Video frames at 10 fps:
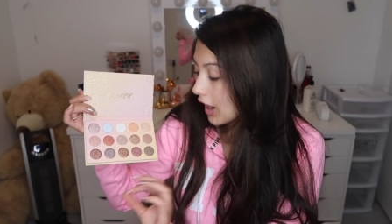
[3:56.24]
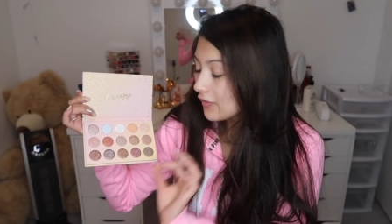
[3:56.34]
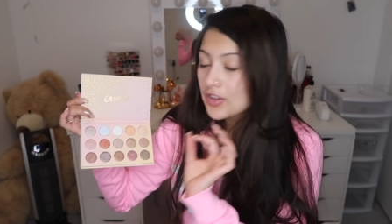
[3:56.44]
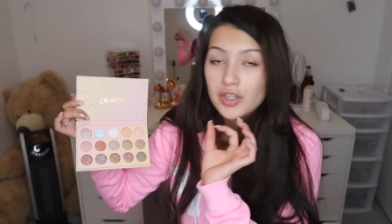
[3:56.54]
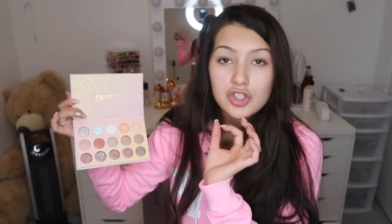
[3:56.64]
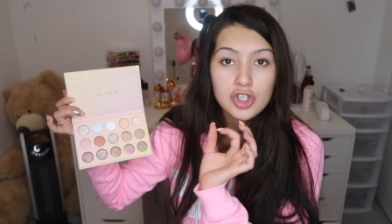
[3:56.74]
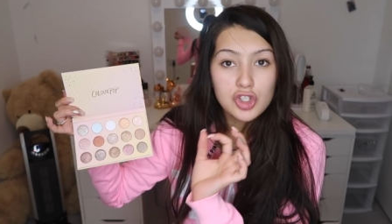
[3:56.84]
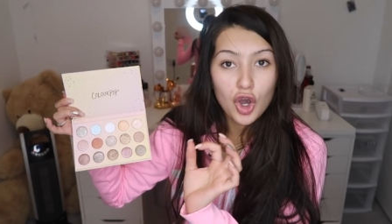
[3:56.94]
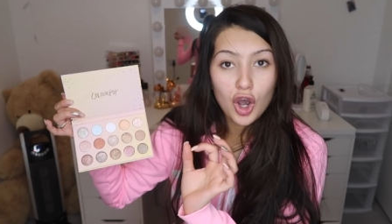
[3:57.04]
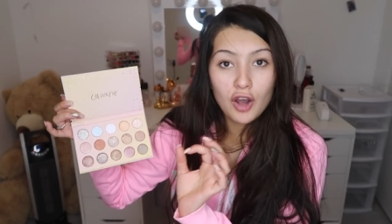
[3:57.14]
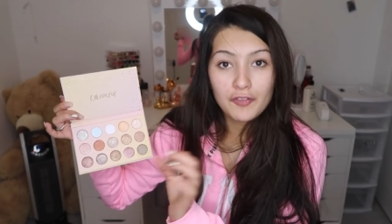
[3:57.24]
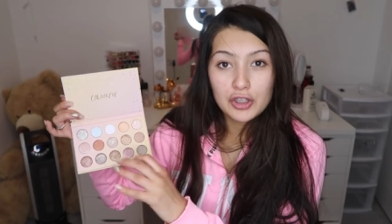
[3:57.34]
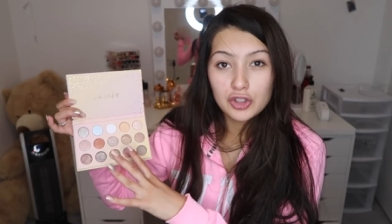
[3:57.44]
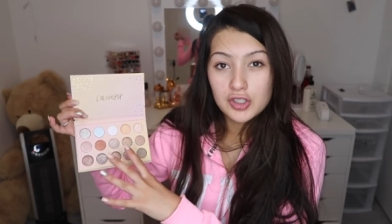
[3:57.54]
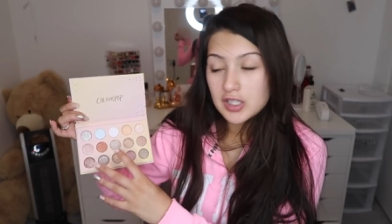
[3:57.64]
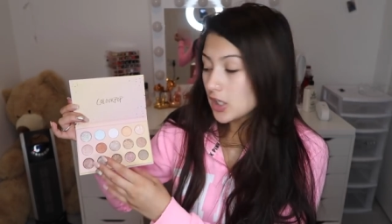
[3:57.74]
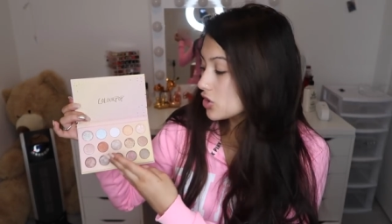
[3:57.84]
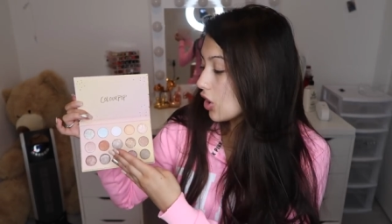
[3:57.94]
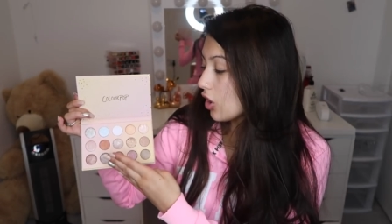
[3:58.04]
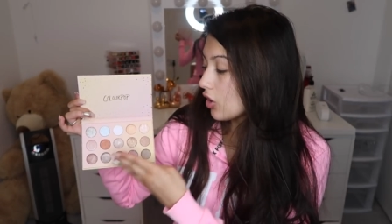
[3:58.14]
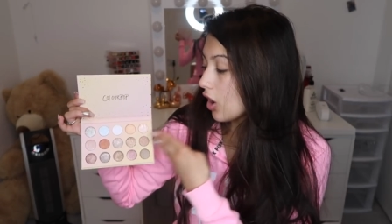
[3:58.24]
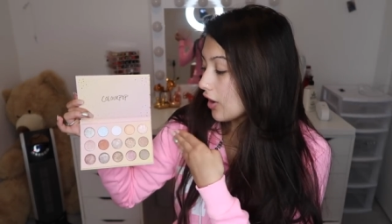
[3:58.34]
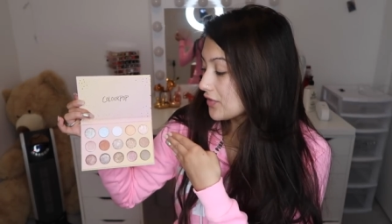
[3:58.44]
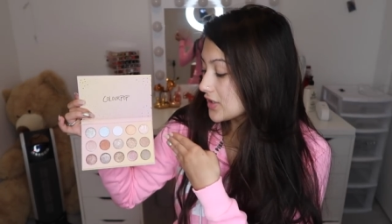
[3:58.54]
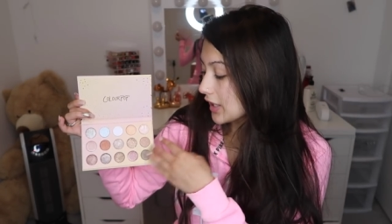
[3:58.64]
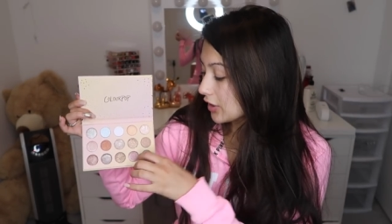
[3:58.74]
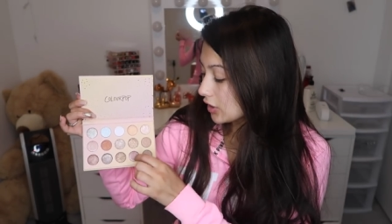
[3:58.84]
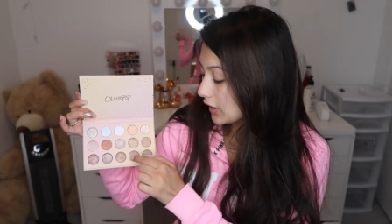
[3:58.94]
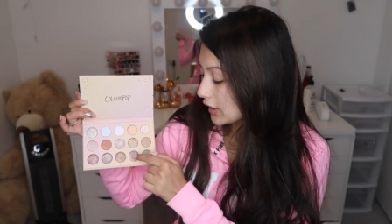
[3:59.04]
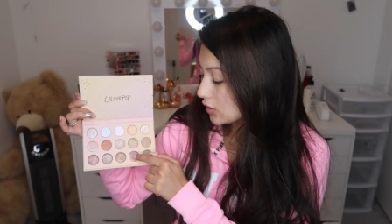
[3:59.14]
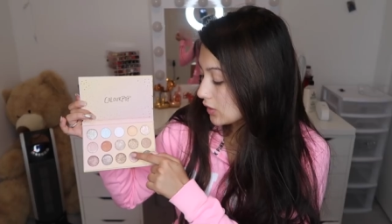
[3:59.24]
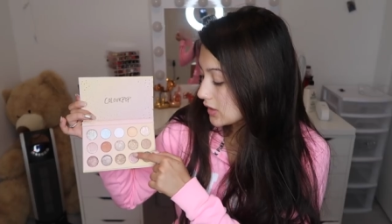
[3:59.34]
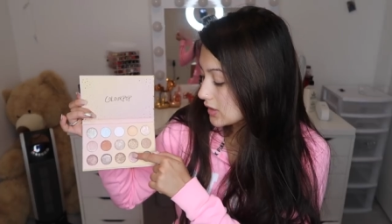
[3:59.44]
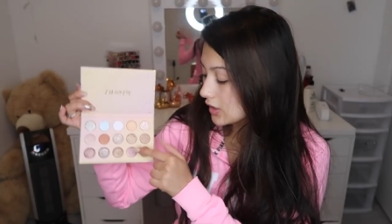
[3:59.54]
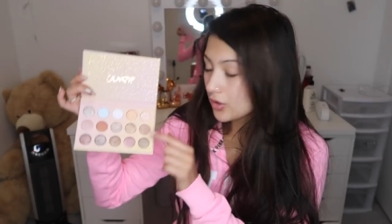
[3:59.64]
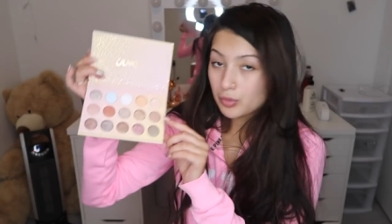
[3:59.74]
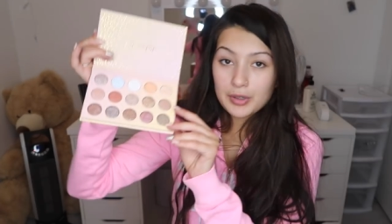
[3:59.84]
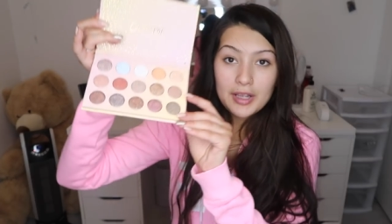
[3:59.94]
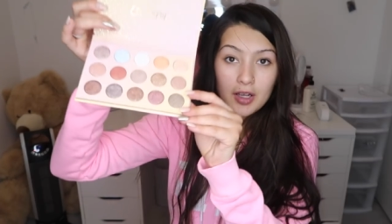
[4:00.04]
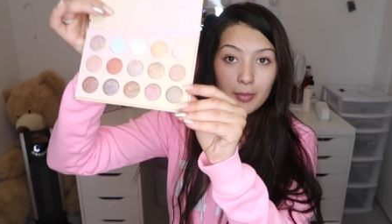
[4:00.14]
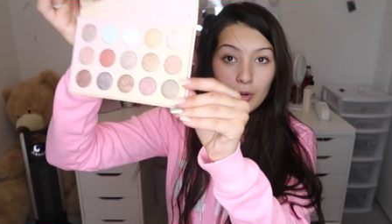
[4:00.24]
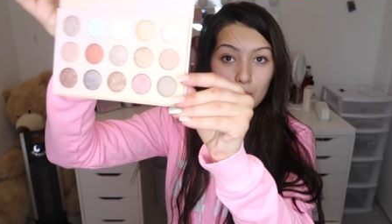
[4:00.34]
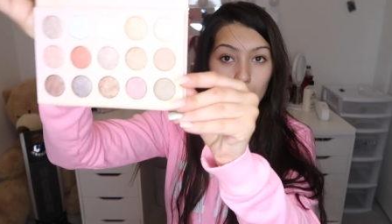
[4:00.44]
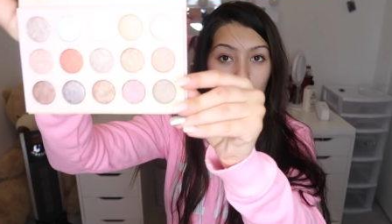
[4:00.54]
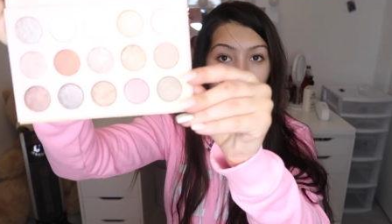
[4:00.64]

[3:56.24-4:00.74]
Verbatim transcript: everything is just off. It looks like it's all off center. Like you can see the ring about